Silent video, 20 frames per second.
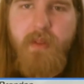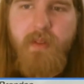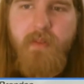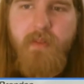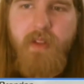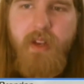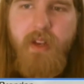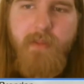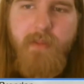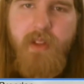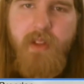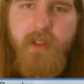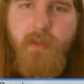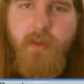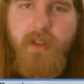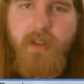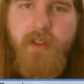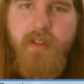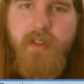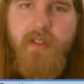Venom's
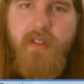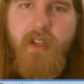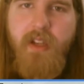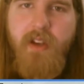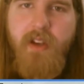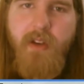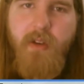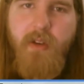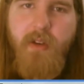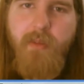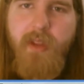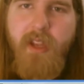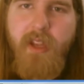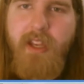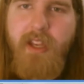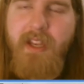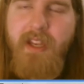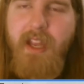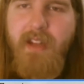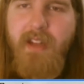otherwise just like, oh,
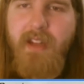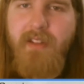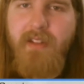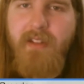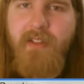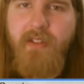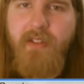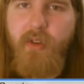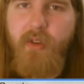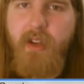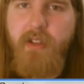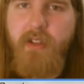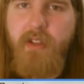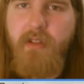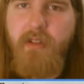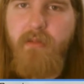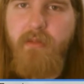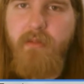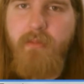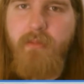he enhances
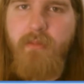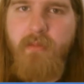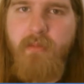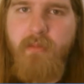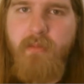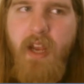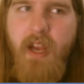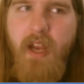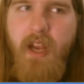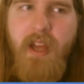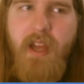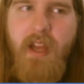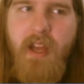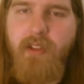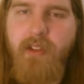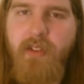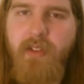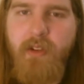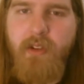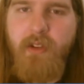aggression and
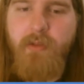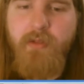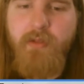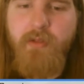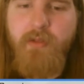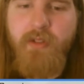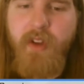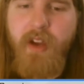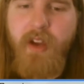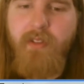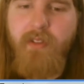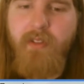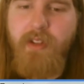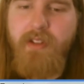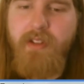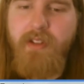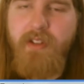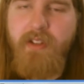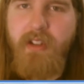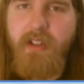has huge survival
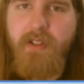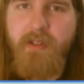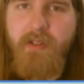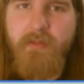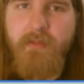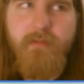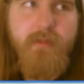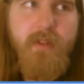instincts.